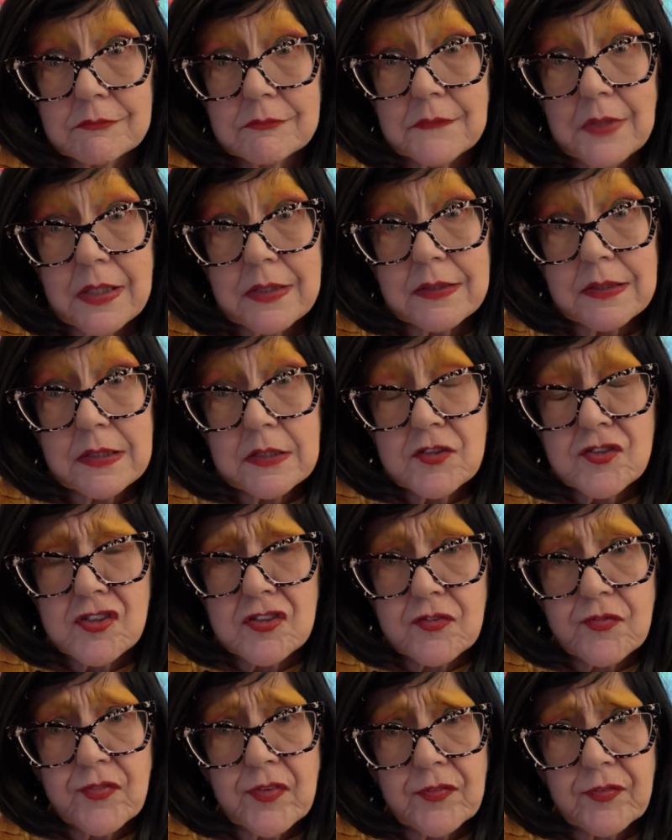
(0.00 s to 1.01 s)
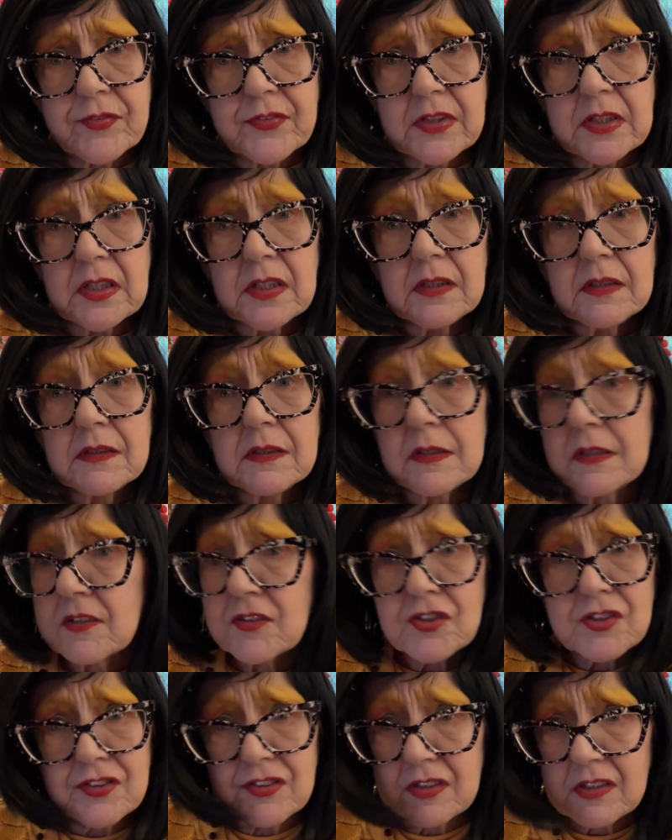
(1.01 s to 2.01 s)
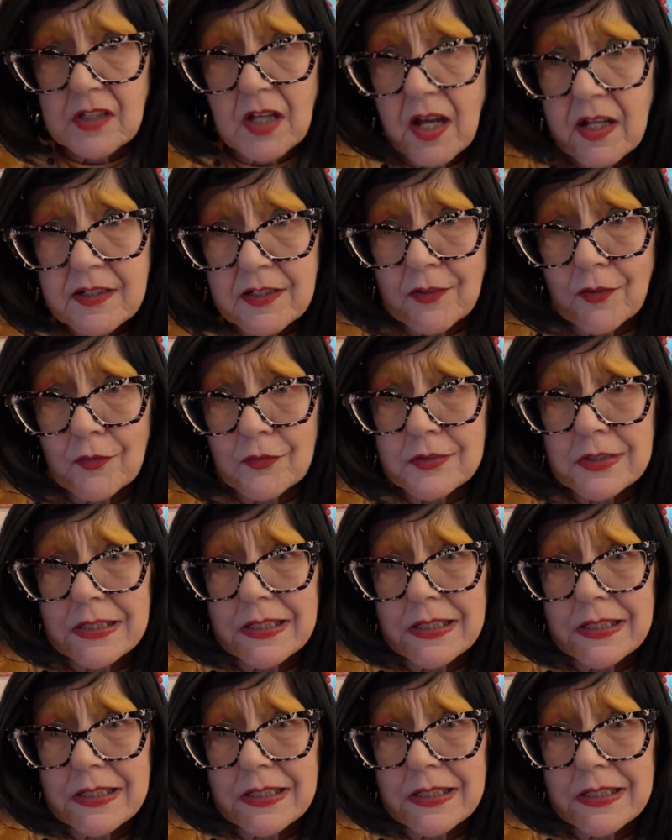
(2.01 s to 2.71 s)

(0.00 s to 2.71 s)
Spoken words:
I think she's 50. She's not an old